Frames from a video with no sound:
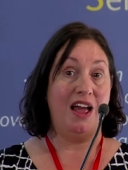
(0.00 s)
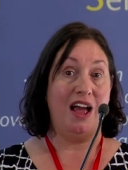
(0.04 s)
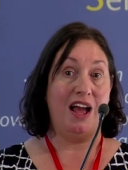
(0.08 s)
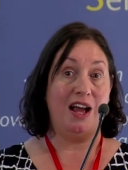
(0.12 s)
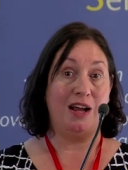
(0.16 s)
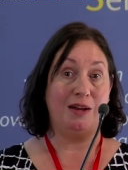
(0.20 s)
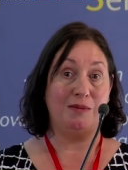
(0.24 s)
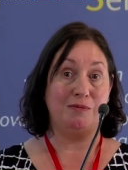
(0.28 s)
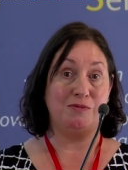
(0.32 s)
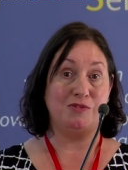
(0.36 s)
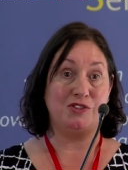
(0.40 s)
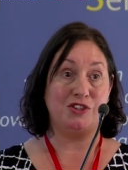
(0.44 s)

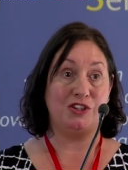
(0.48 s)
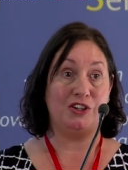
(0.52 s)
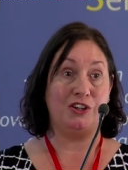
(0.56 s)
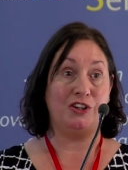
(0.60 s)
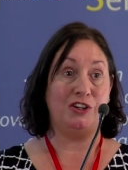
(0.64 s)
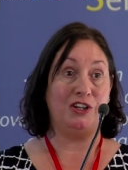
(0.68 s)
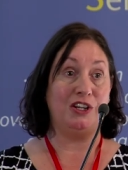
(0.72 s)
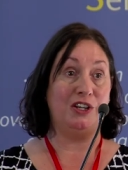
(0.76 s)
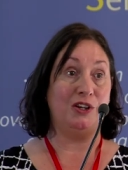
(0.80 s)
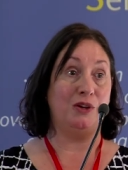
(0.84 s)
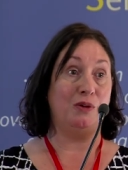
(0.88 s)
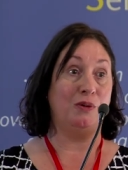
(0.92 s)
um, to,
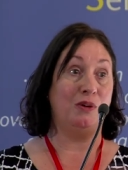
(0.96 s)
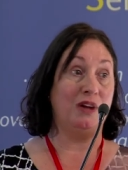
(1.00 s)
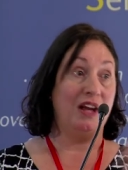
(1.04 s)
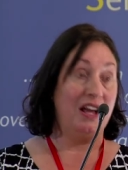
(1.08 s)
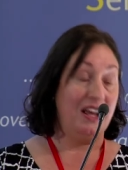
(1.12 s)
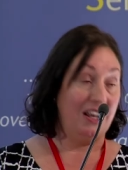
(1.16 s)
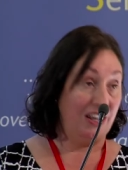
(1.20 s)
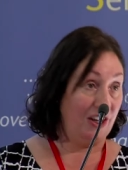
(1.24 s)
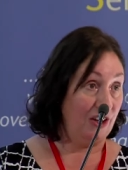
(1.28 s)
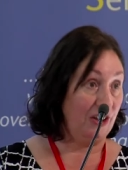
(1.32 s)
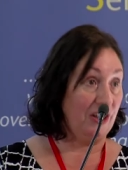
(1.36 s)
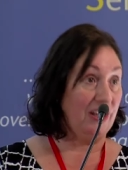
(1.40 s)
you know,
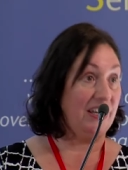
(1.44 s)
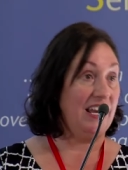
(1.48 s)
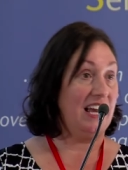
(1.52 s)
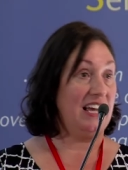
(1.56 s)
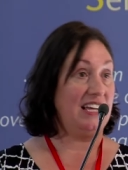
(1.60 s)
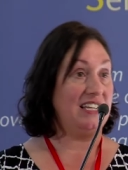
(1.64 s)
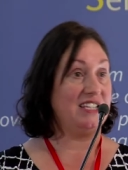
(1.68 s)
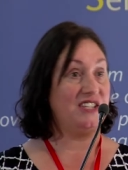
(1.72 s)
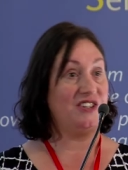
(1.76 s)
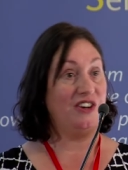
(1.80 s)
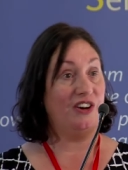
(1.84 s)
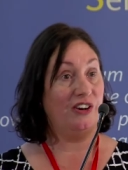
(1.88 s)
look at
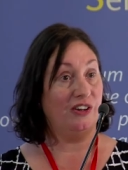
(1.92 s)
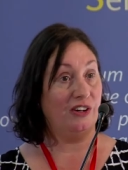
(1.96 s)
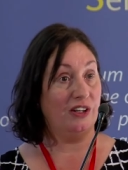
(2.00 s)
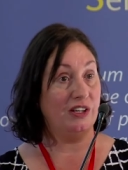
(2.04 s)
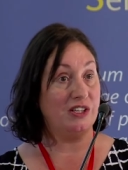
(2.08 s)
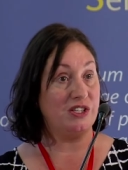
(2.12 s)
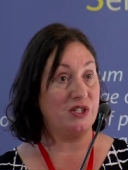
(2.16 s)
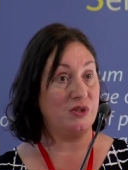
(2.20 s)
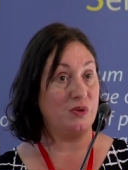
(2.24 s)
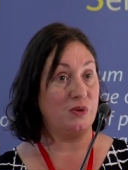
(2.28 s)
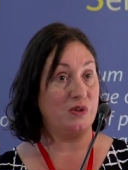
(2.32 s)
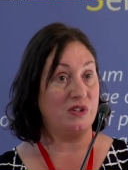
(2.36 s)
external
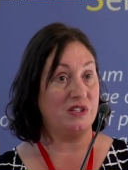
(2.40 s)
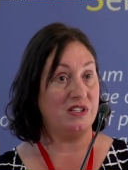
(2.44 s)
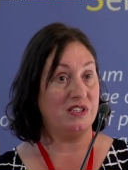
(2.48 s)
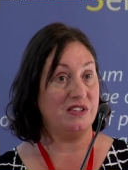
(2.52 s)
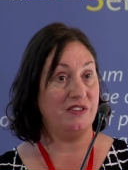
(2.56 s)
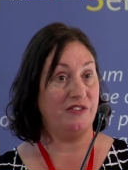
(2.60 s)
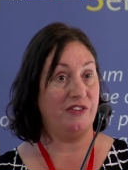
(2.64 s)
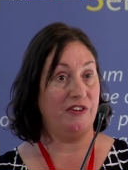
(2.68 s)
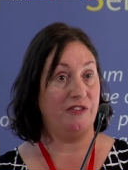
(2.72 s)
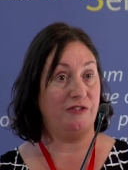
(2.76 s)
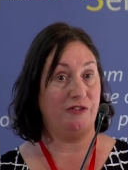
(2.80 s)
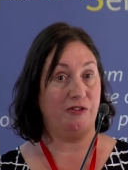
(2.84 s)
sources
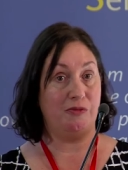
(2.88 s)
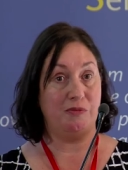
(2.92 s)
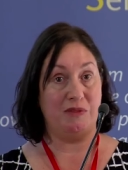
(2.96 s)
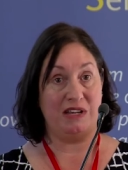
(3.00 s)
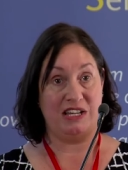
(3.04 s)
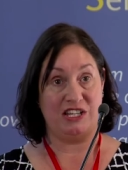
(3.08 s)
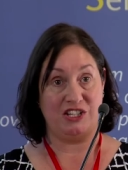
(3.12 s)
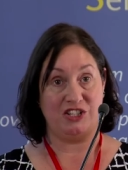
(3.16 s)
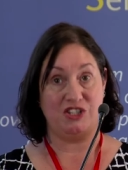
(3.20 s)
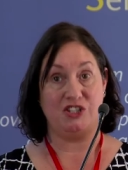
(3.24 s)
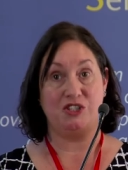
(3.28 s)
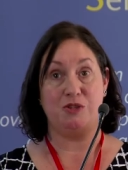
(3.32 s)
of
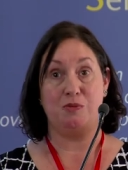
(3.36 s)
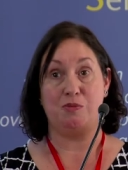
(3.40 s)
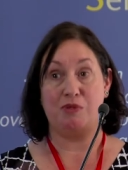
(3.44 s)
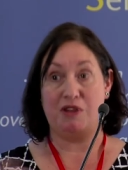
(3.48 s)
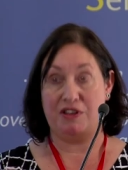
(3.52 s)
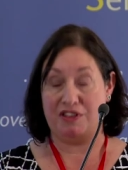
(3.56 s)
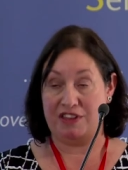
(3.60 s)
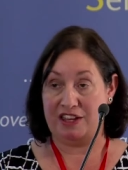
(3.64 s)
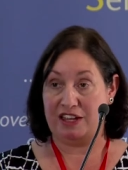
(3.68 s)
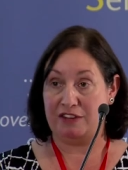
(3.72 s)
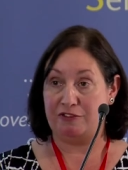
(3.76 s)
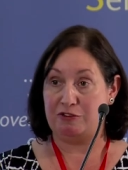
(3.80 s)
information, to
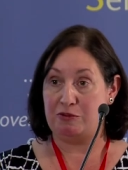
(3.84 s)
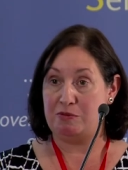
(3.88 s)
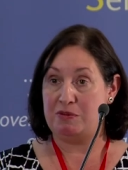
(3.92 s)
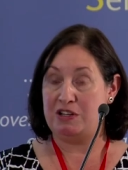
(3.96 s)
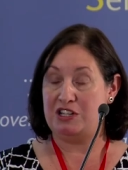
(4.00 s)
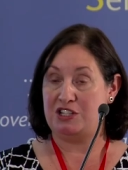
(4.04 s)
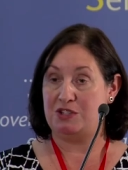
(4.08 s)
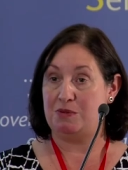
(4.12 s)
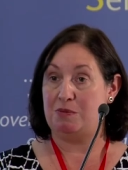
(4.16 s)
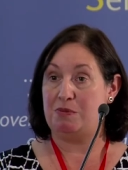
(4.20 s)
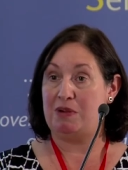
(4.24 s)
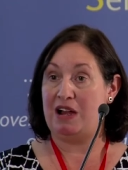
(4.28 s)
bring the
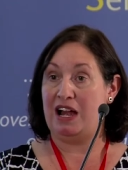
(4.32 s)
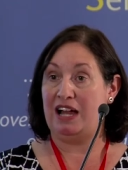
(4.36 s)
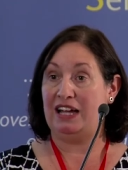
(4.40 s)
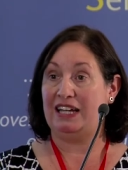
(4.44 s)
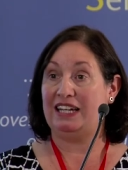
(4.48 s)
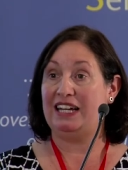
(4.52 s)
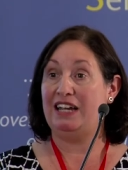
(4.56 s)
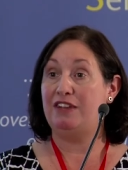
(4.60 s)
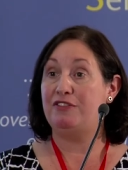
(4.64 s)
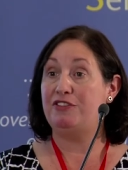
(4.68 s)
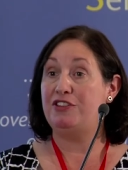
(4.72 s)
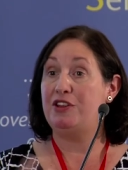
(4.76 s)
information
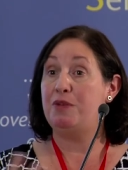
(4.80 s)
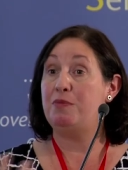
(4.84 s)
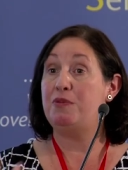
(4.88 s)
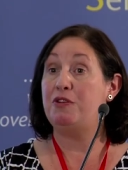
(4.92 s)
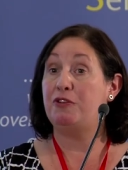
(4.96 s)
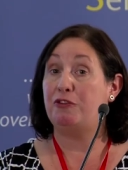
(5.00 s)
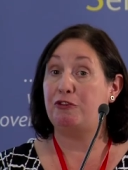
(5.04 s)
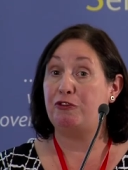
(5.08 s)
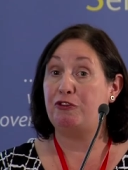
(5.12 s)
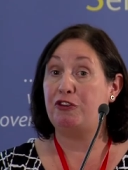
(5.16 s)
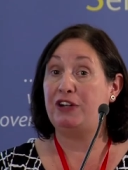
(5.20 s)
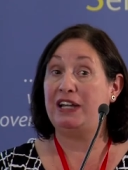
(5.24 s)
back, giving them
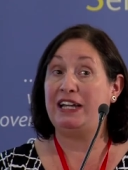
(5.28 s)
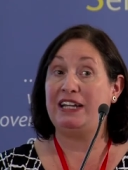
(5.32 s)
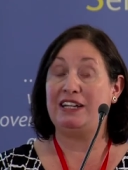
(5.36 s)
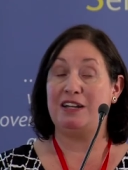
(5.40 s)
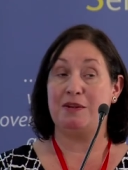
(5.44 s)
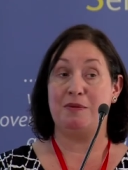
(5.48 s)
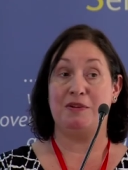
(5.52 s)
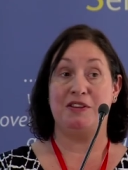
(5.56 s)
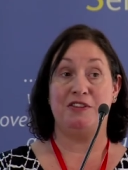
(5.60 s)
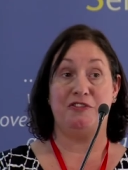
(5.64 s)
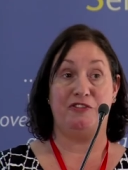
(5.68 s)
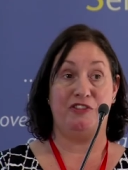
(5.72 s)
the
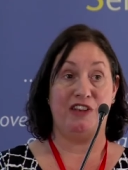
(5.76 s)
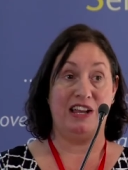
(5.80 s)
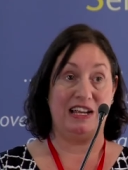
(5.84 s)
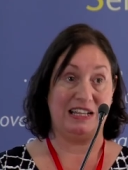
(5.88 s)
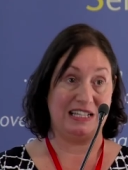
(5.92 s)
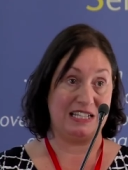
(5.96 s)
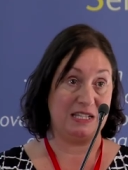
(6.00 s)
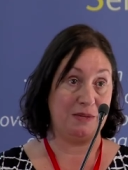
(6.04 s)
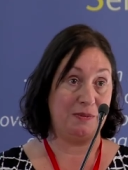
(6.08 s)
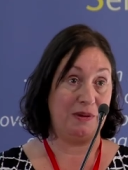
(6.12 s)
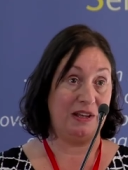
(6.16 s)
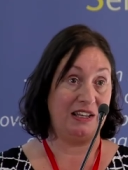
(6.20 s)
freedom and the
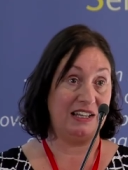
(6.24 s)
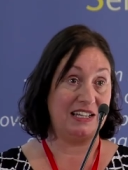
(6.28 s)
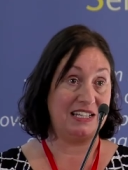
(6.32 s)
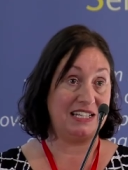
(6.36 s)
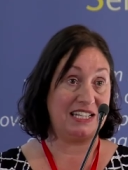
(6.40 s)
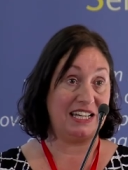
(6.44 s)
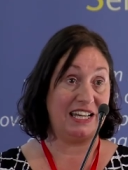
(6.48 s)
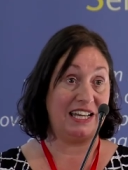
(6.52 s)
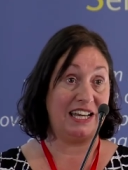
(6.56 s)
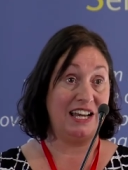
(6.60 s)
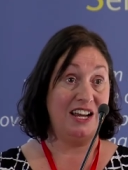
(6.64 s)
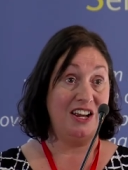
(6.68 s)

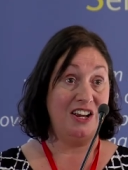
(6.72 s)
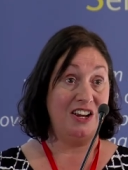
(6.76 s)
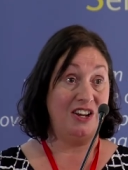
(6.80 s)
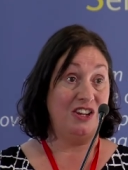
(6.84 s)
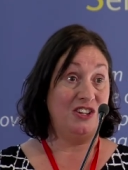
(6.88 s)
flexibility